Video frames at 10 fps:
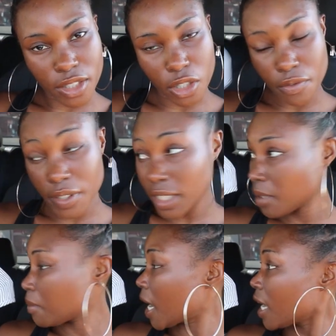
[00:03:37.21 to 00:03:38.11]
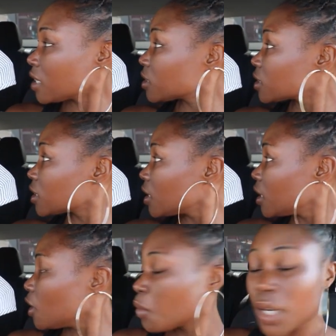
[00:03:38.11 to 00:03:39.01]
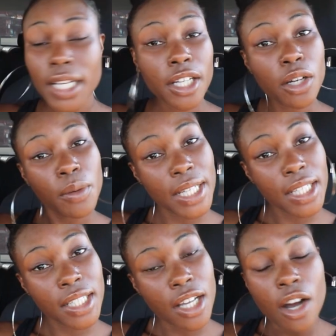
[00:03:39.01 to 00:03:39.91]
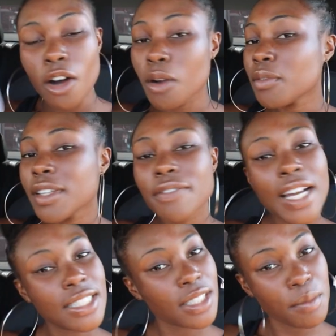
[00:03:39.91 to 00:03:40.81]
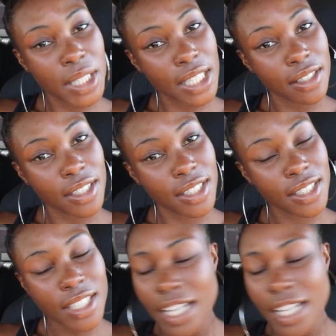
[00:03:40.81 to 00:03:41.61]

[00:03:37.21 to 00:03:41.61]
Don't forget the mask. We're gonna go in, hopefully find something good.